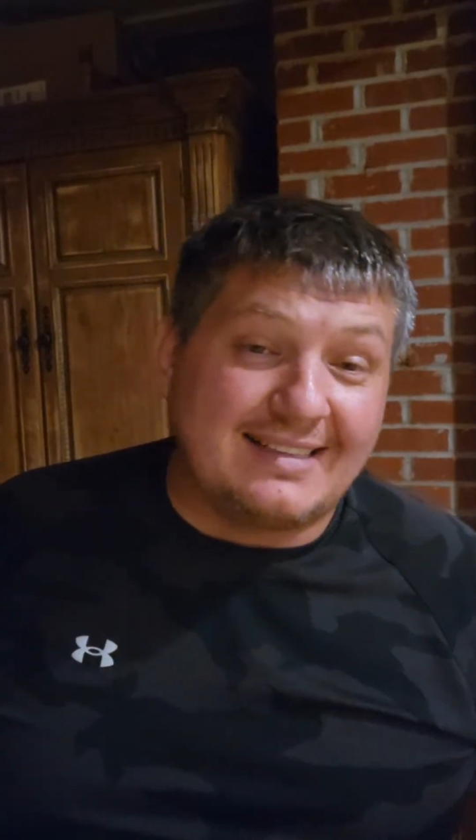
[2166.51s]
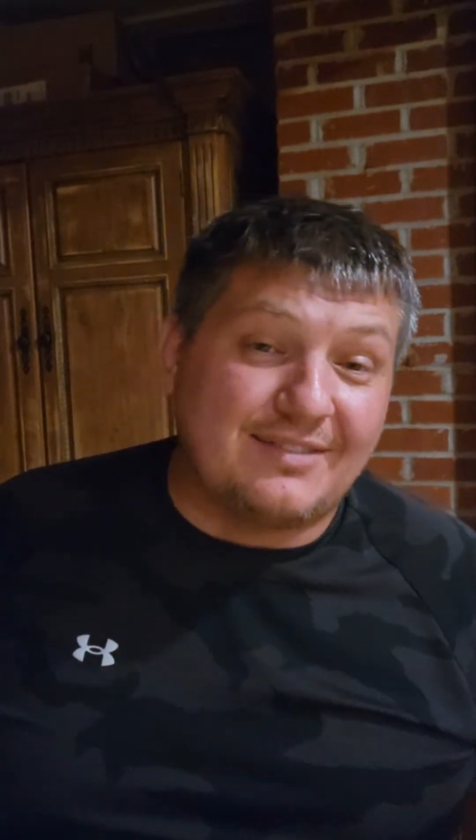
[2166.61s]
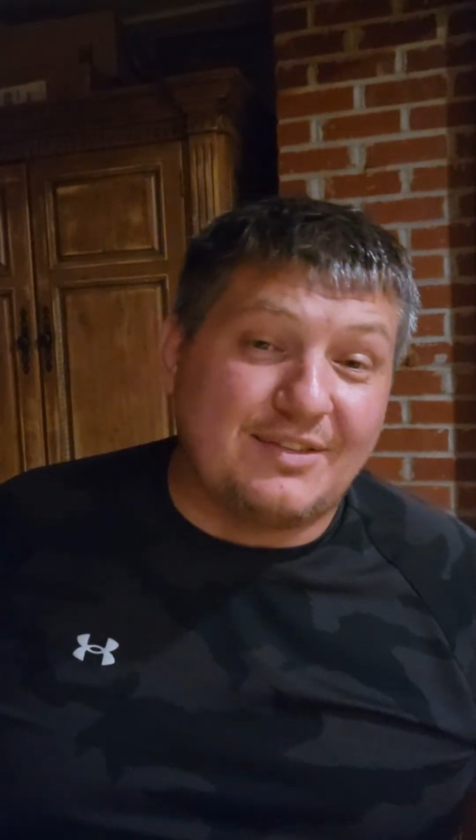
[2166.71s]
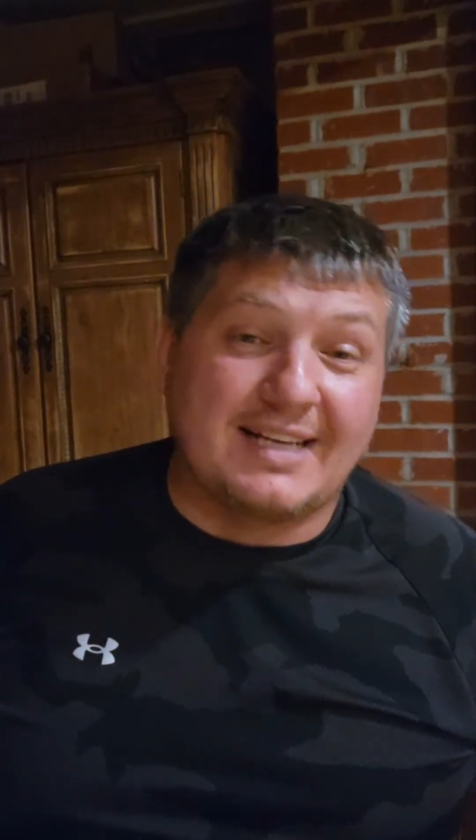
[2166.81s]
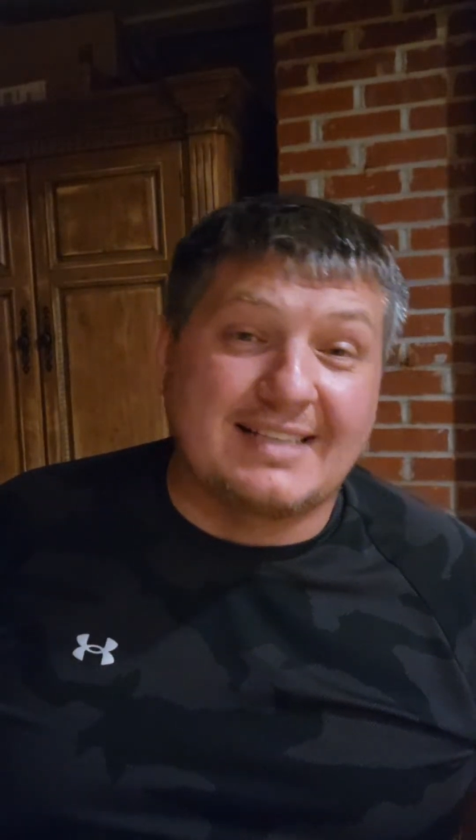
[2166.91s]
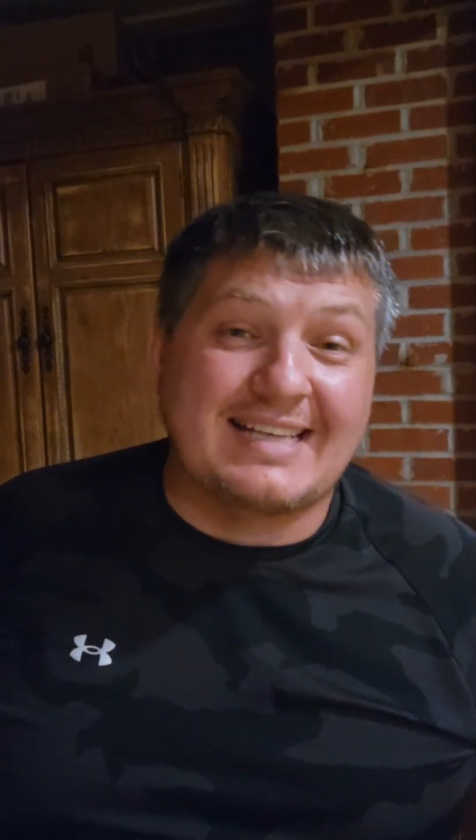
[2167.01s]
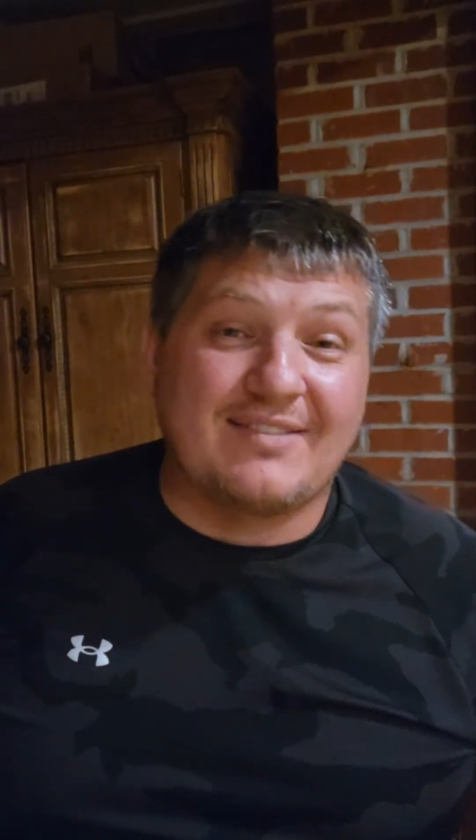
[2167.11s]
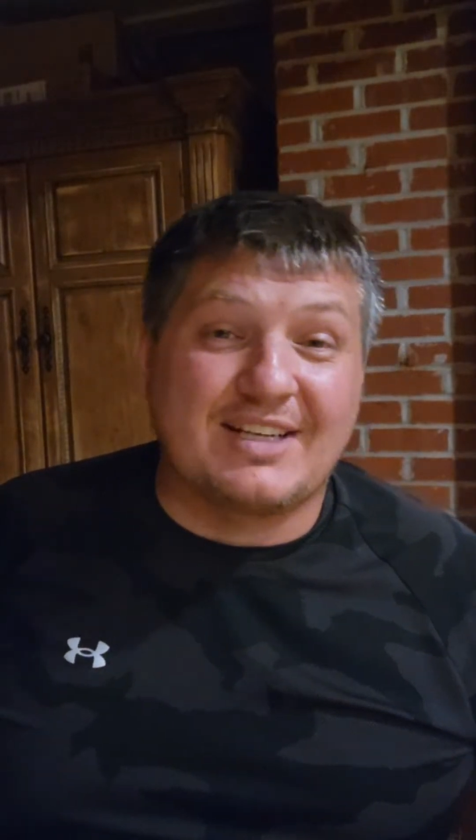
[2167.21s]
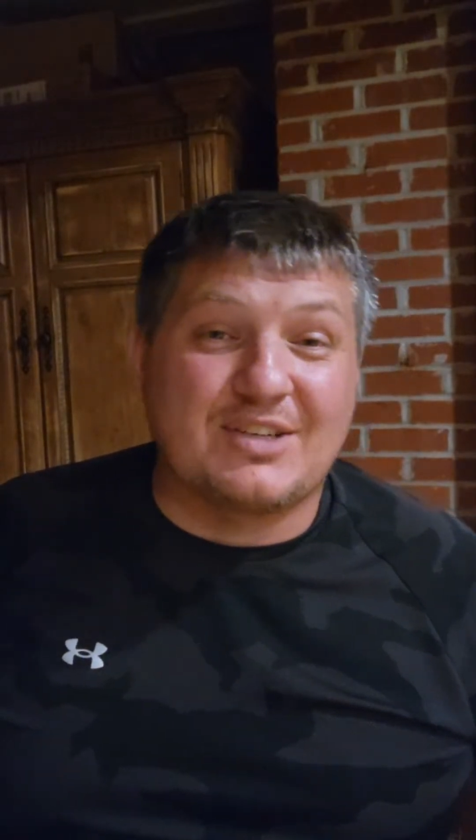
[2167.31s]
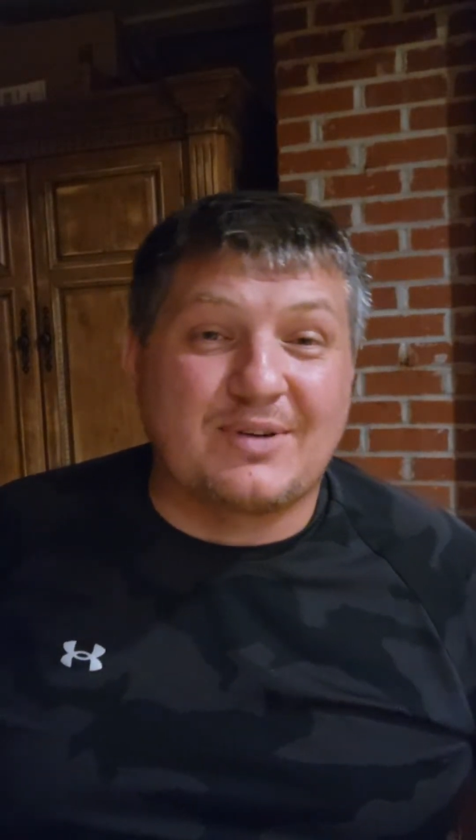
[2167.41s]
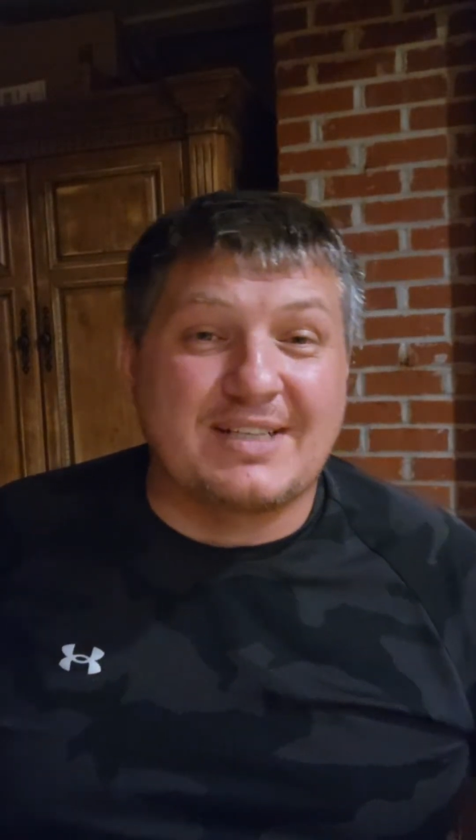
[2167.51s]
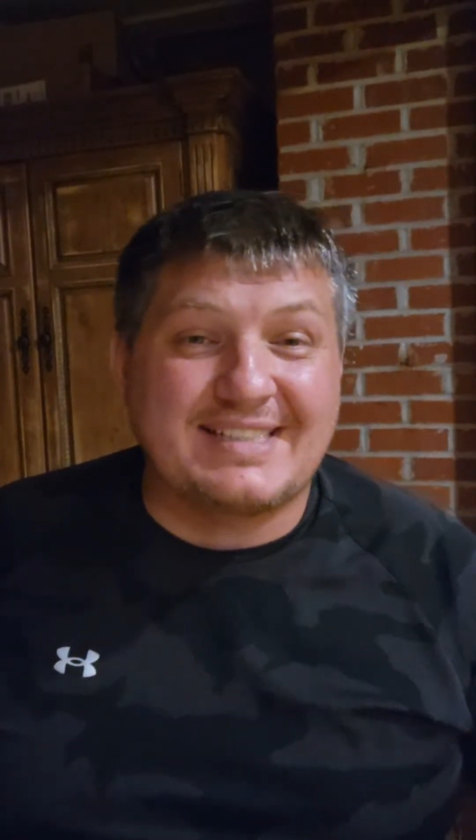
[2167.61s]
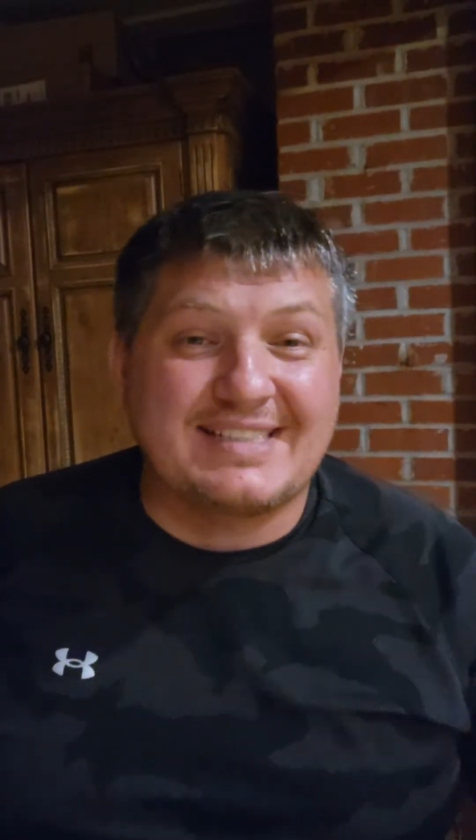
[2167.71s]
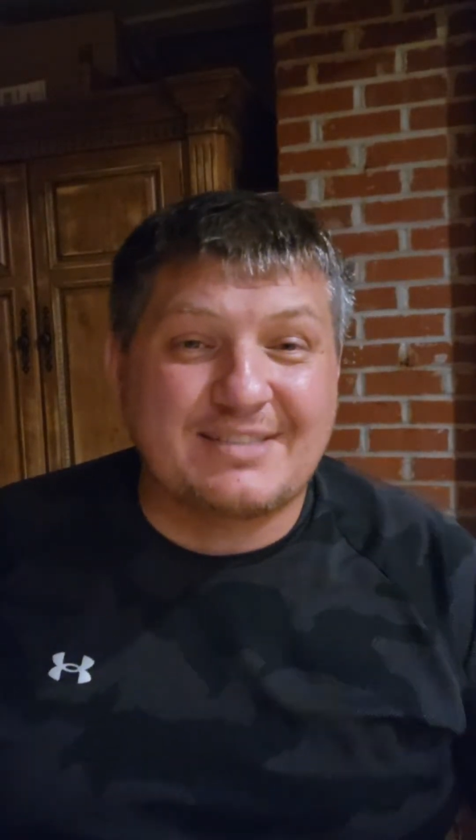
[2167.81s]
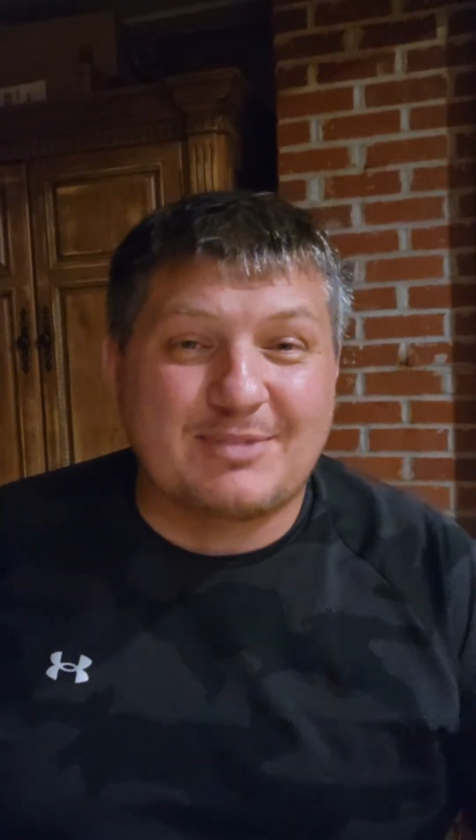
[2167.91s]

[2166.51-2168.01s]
If you guys have any questions,